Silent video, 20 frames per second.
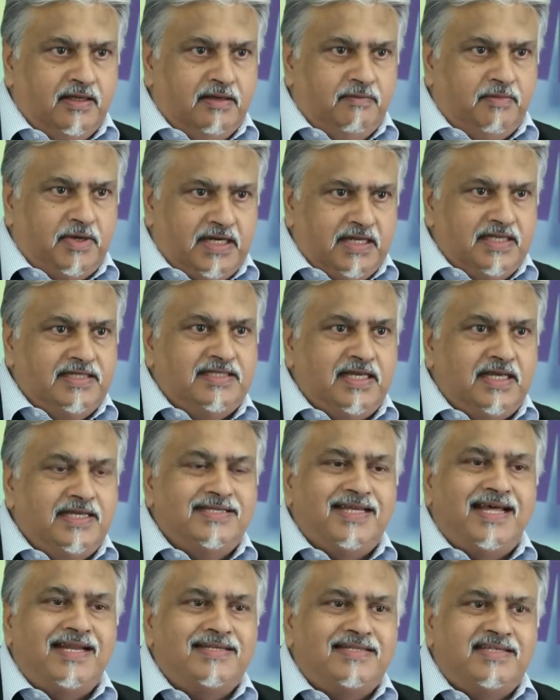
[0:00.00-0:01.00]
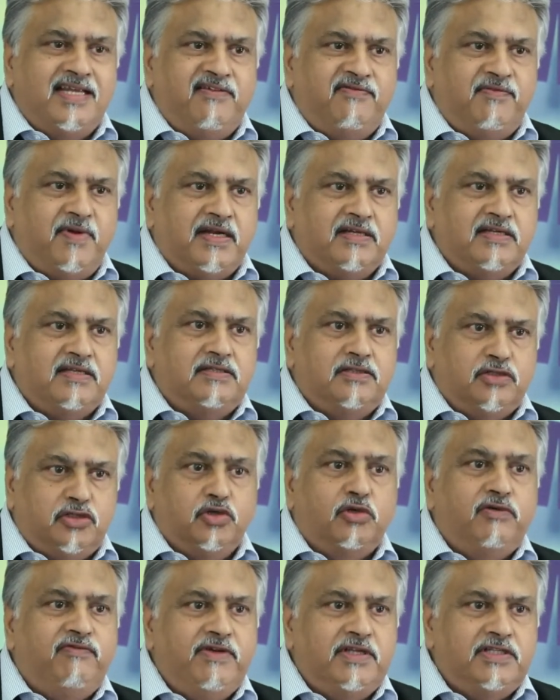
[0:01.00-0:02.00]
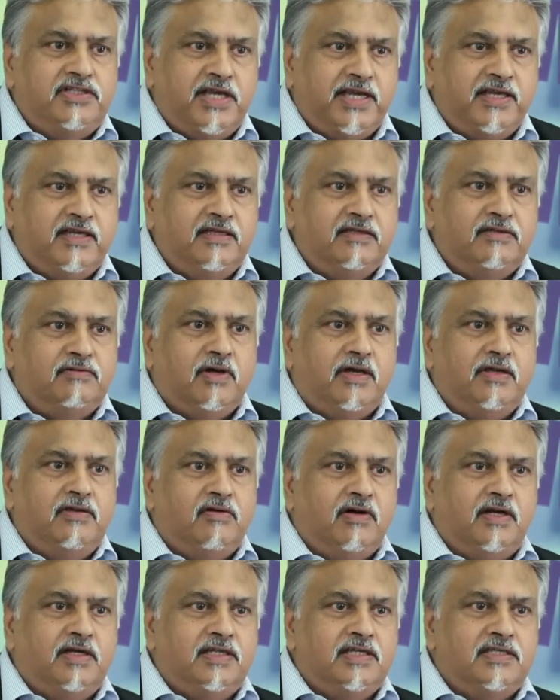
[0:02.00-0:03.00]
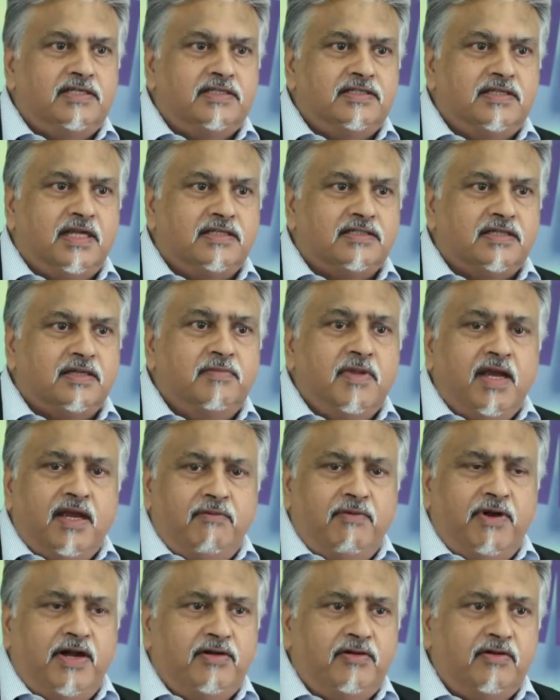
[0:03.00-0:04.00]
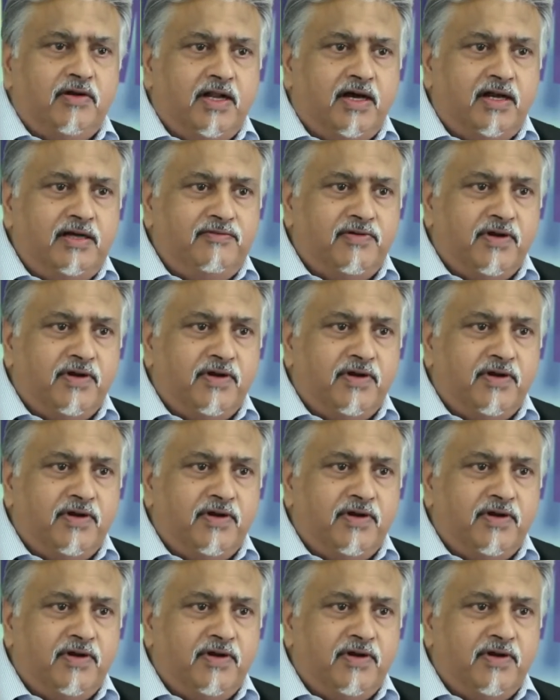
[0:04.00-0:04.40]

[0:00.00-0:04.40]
But right. Is that a safe practice? Should we check into our yoga teachers and ask him, where did you learn